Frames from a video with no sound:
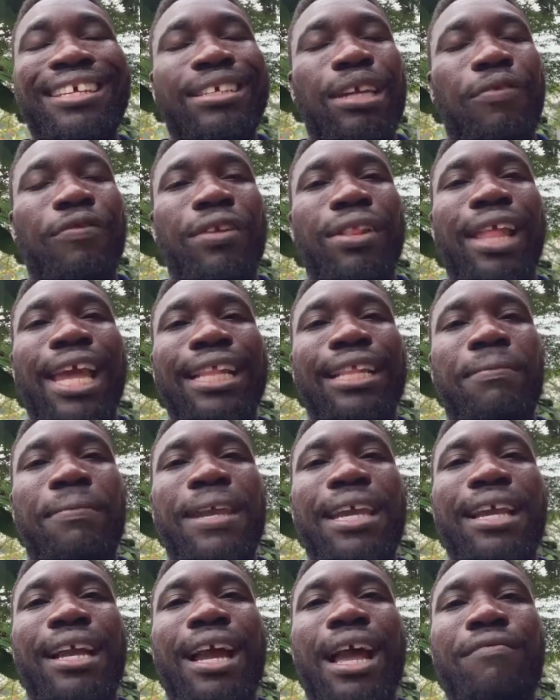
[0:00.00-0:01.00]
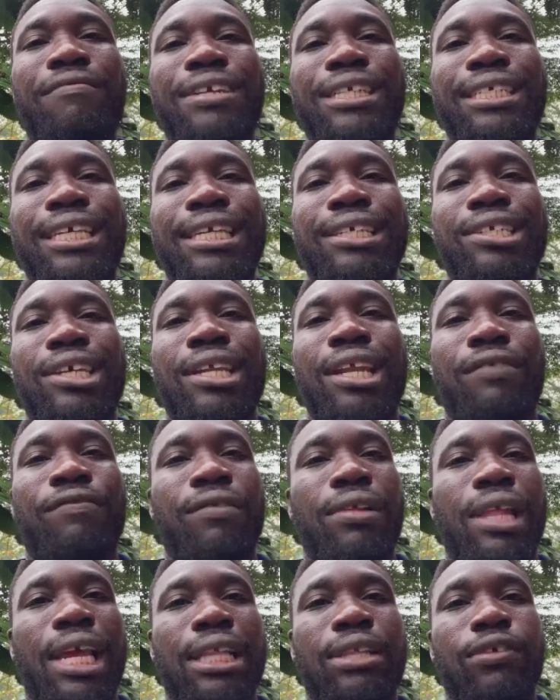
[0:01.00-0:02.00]
So if you'd like to be in conversation, if
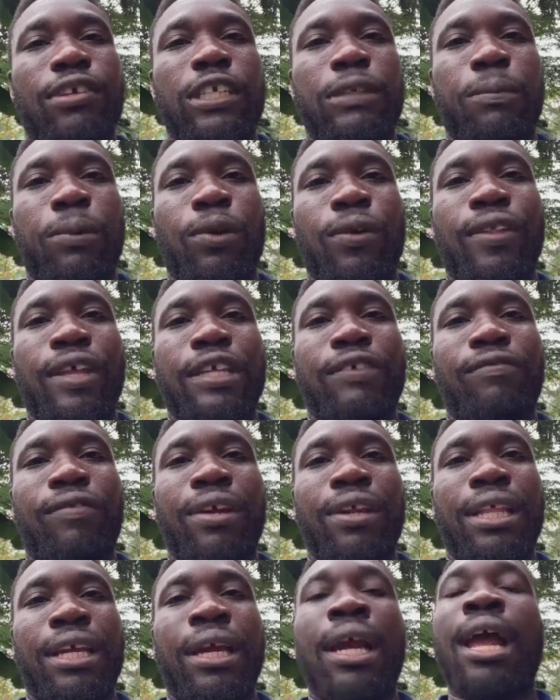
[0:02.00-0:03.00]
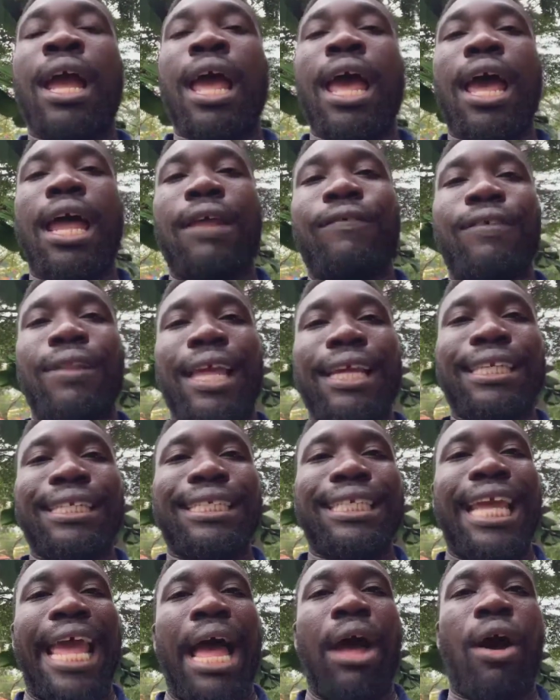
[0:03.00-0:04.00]
you'd like to explore this further, and if you'd like to
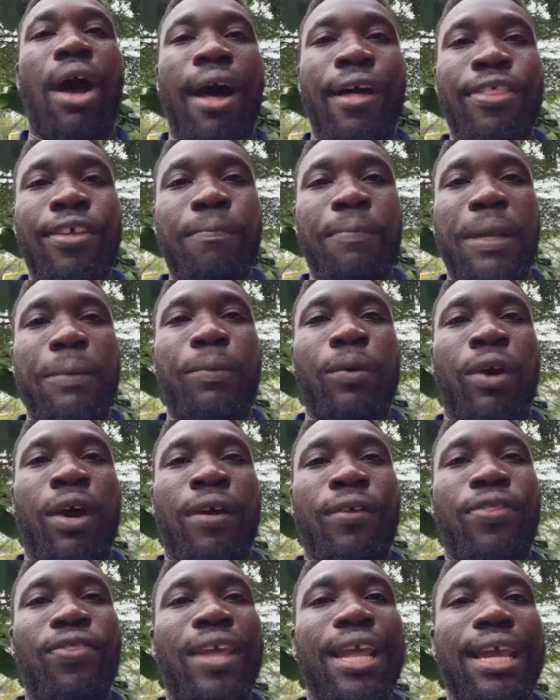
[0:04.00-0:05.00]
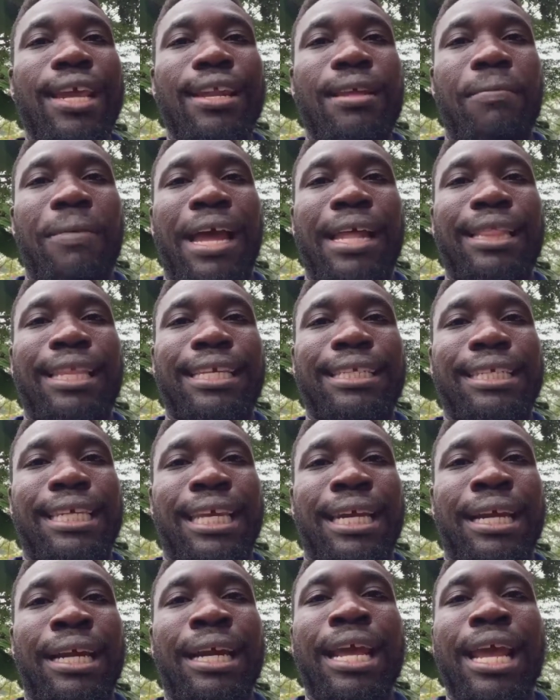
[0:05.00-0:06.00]
see how other people are thinking about this
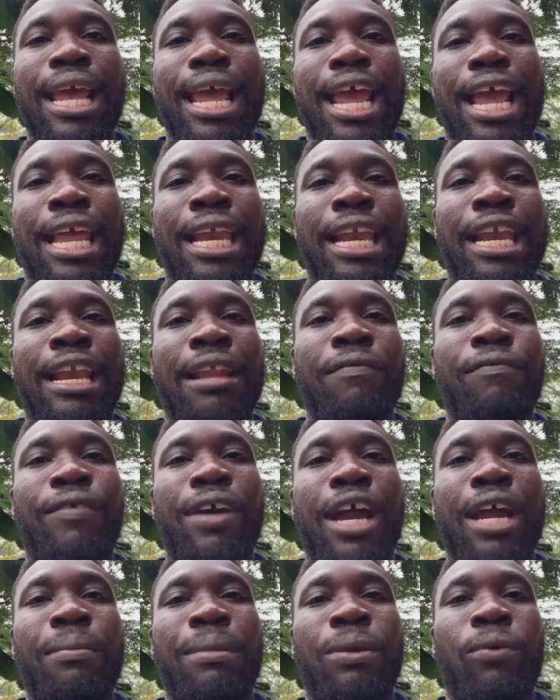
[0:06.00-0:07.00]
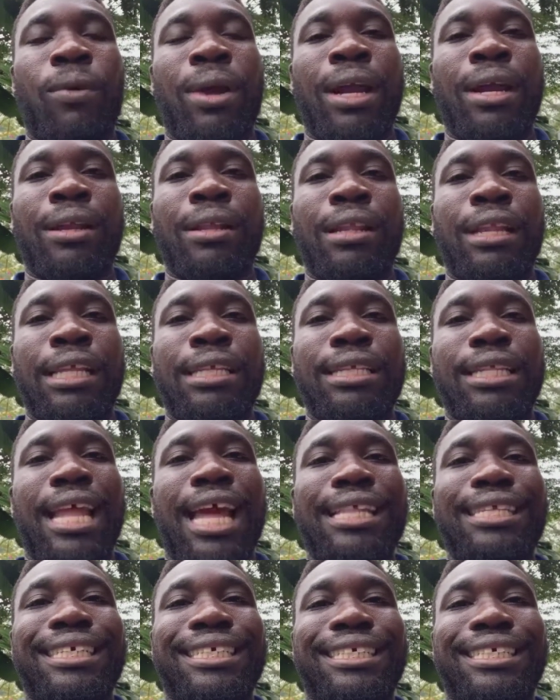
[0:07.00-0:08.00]
here in an environment where it's
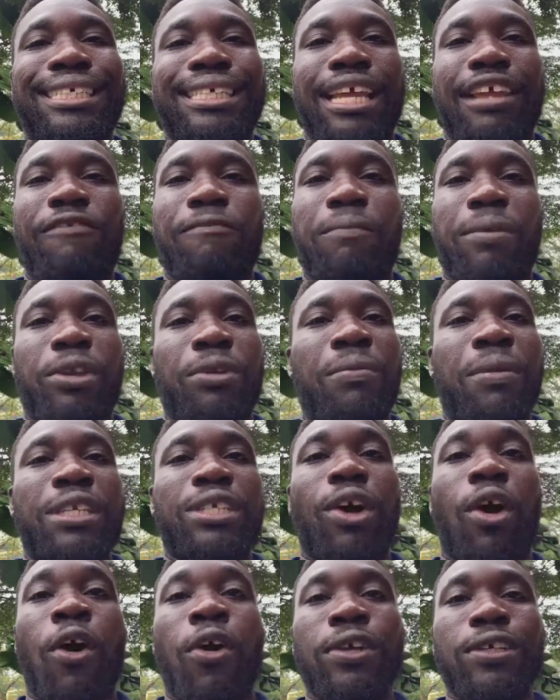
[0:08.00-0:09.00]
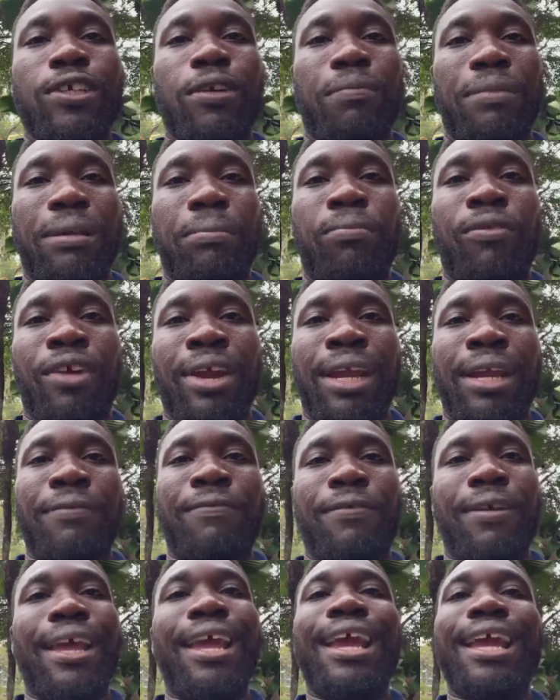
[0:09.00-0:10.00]
not just safe, but you must also be brave
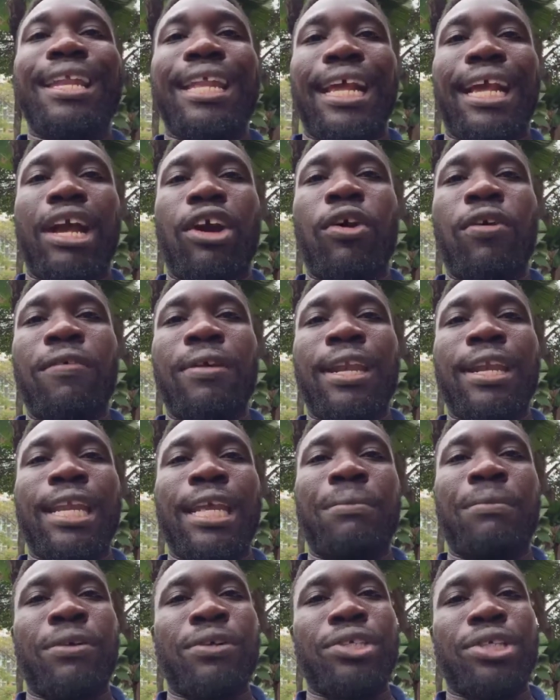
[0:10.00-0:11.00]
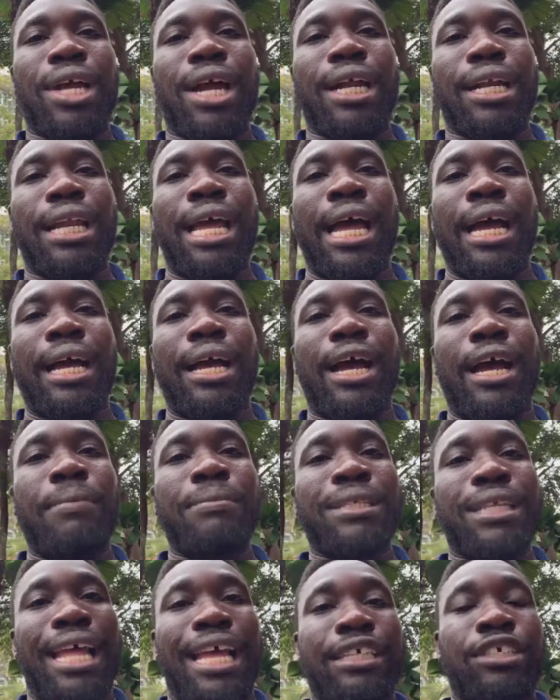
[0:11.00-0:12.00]
then go over to
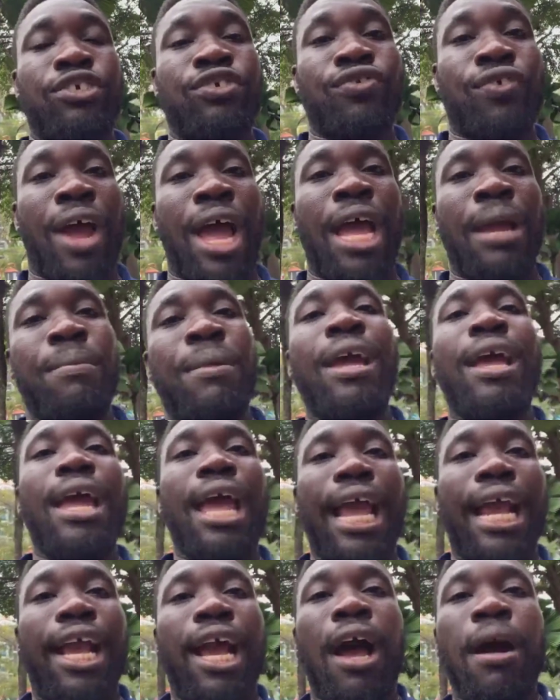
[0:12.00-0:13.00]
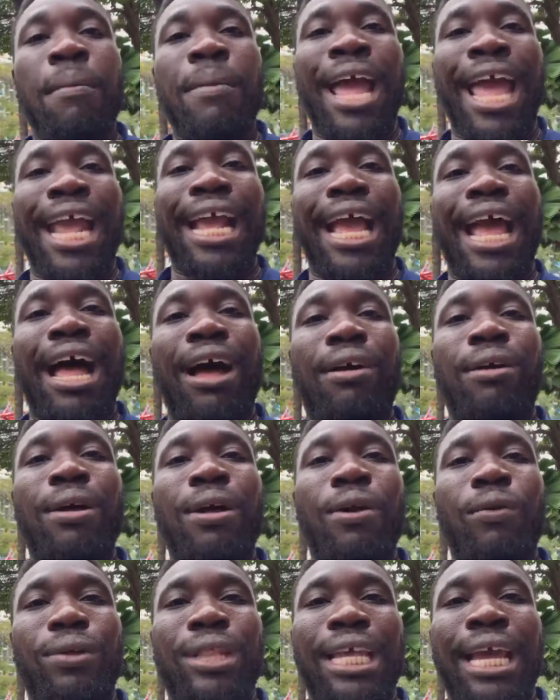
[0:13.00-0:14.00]
nemoshong.com/tribe and come hang out
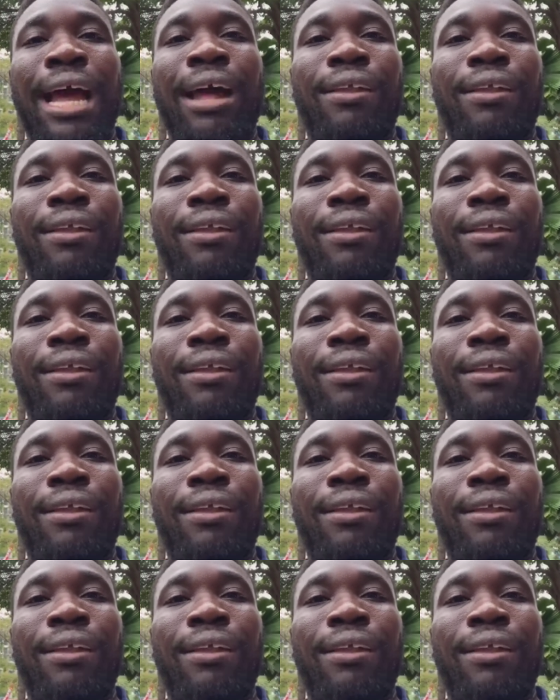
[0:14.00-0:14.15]
with the